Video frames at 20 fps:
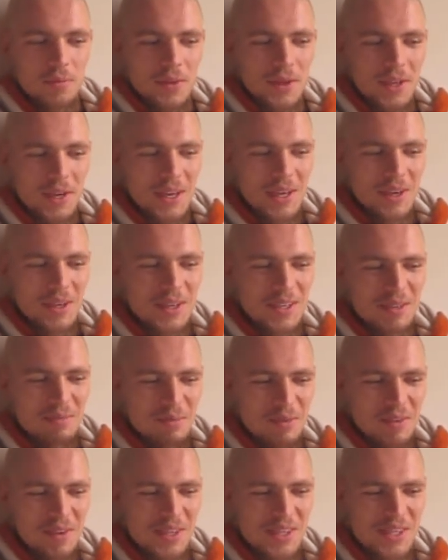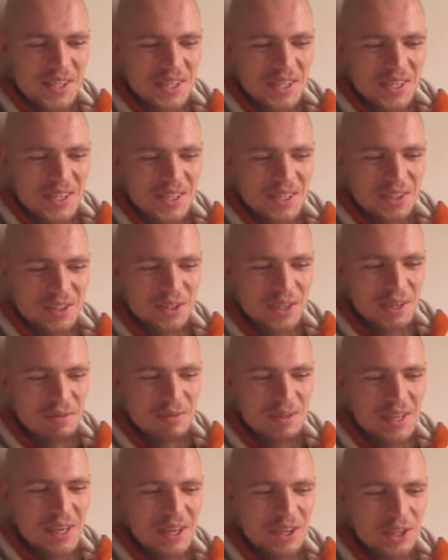And I was
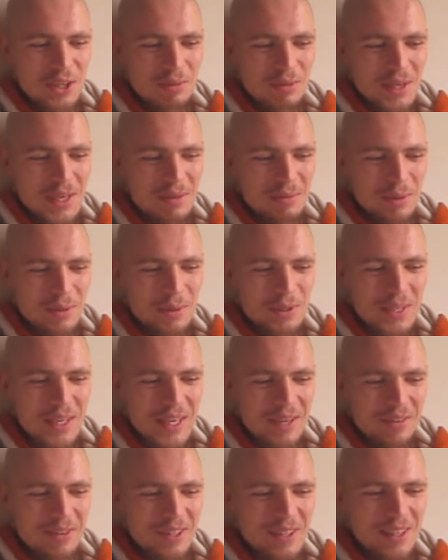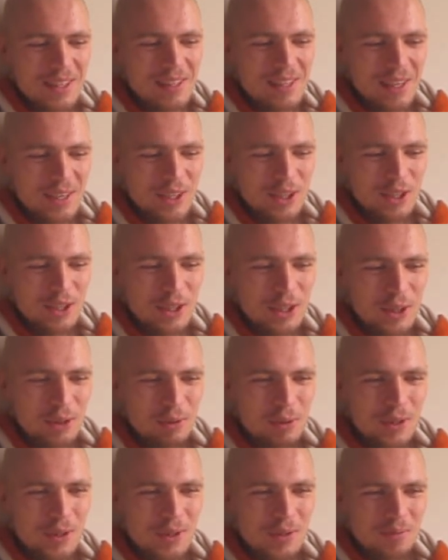daydreaming about having an electrical
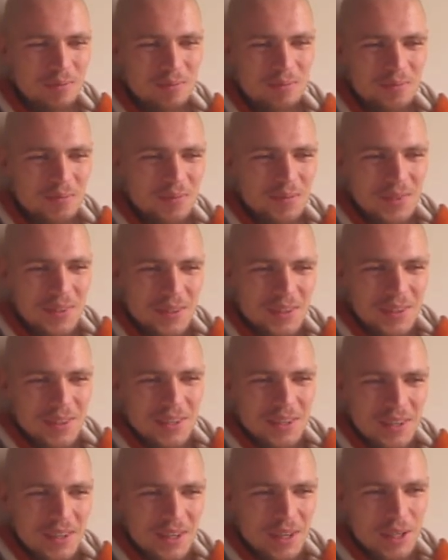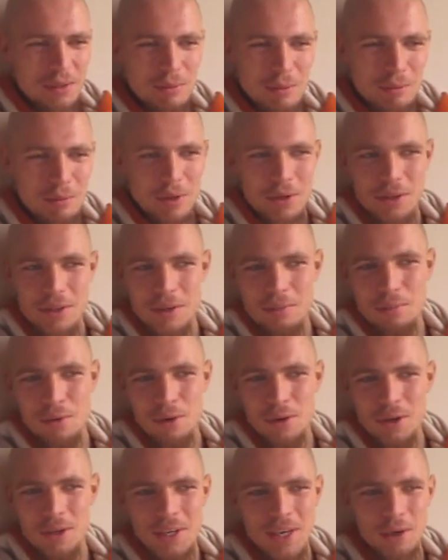one. And I remember in the
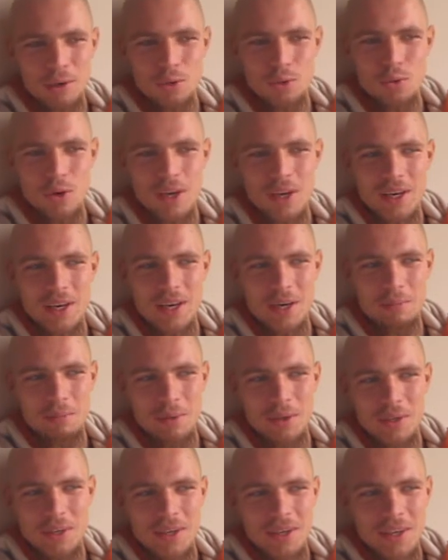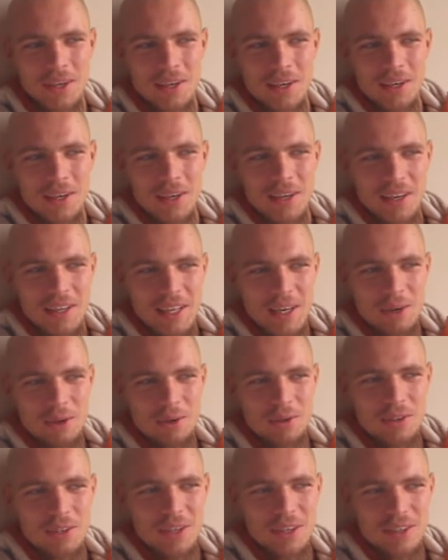morning I would wake up and I
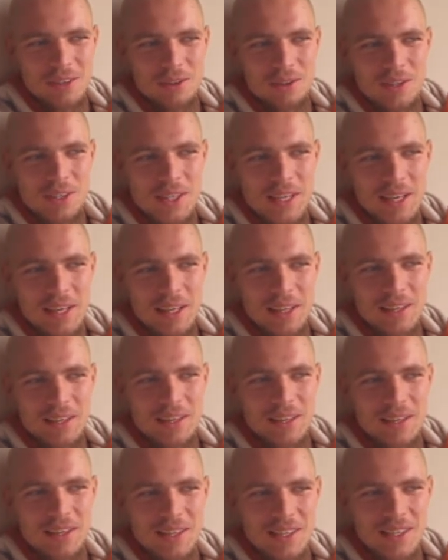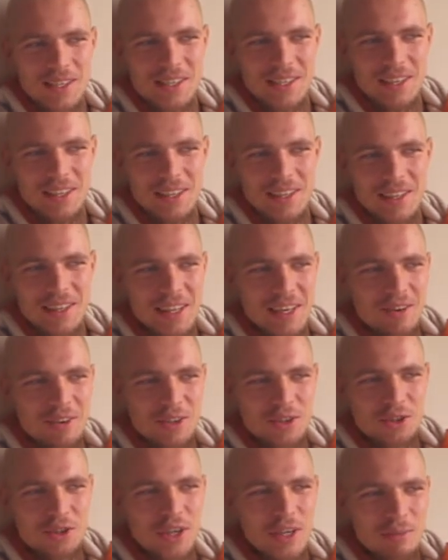would understand that I
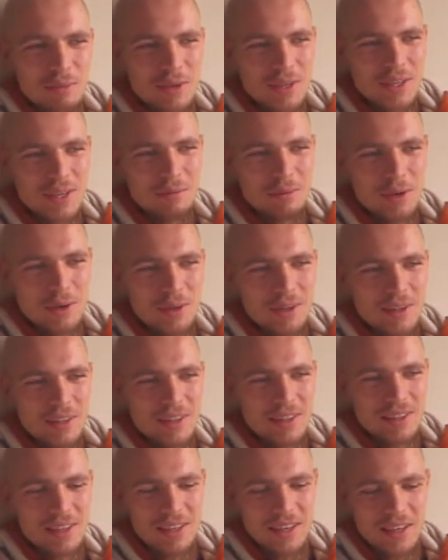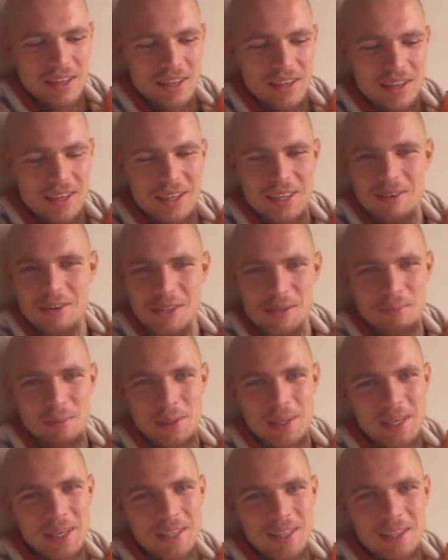was dreaming about it, that I was
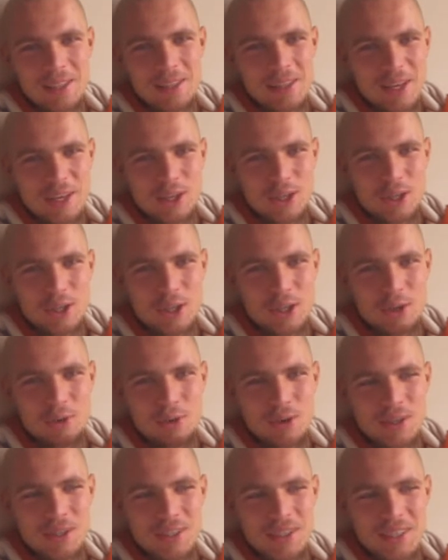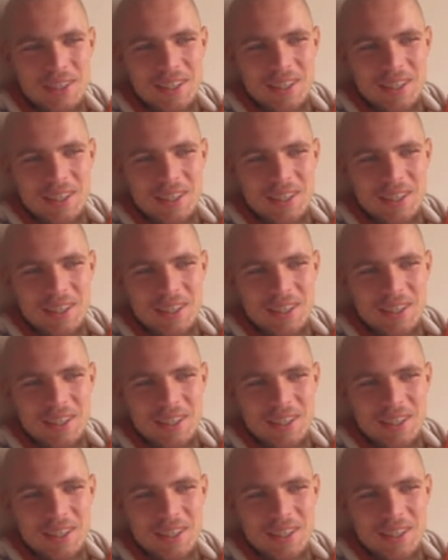playing the electrical one.